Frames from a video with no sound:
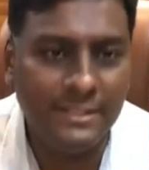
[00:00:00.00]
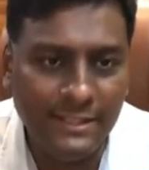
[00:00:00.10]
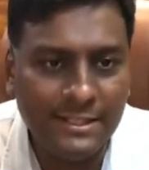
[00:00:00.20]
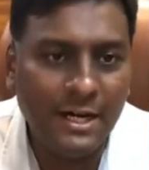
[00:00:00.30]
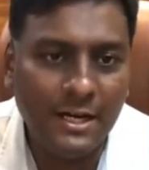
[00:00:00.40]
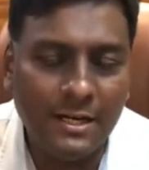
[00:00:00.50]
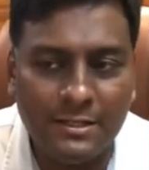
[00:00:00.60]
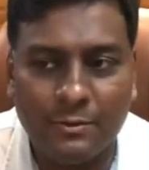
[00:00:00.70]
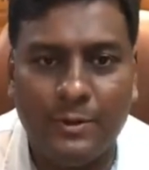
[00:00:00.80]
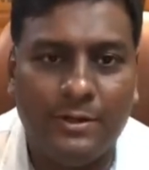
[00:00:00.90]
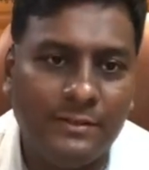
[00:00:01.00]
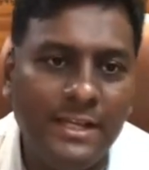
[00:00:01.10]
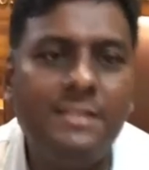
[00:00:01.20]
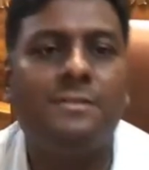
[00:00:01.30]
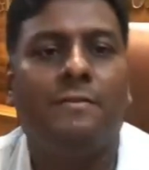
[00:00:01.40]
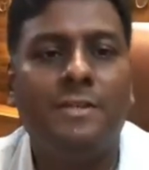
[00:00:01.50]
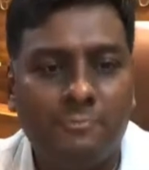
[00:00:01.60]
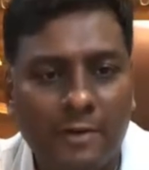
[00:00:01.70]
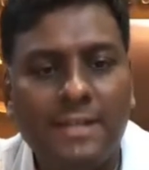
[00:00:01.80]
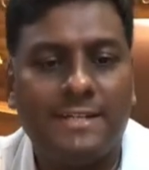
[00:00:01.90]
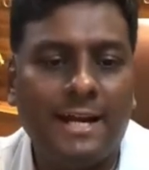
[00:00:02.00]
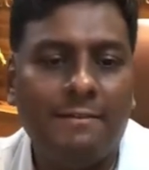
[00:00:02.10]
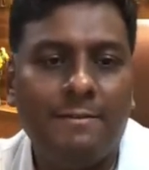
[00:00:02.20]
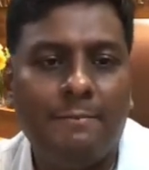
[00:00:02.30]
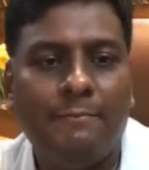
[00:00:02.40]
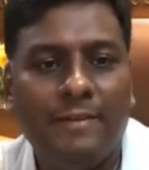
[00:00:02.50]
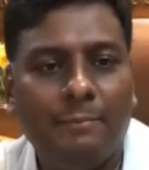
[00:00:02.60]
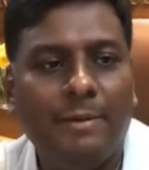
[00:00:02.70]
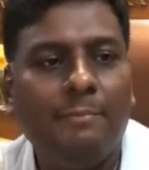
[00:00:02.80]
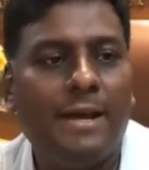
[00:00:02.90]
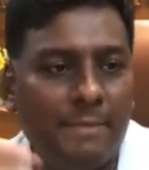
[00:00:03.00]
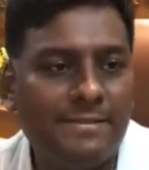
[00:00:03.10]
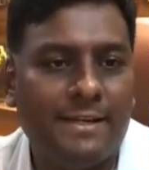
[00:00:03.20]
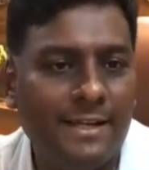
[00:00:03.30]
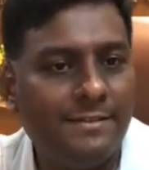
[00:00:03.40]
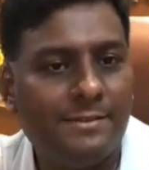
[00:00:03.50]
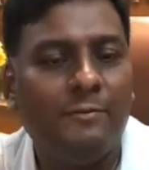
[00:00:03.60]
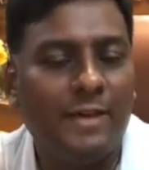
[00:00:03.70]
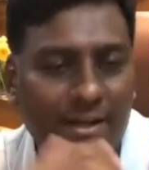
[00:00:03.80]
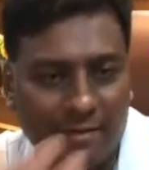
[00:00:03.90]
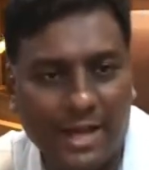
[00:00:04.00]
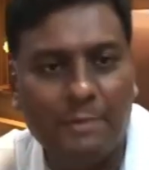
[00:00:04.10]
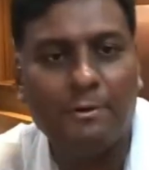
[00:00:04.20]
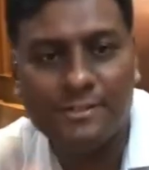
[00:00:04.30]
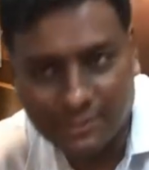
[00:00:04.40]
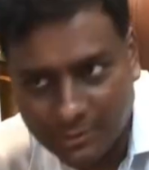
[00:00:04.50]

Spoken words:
these are all things which were shared with me by my seniors, when I was,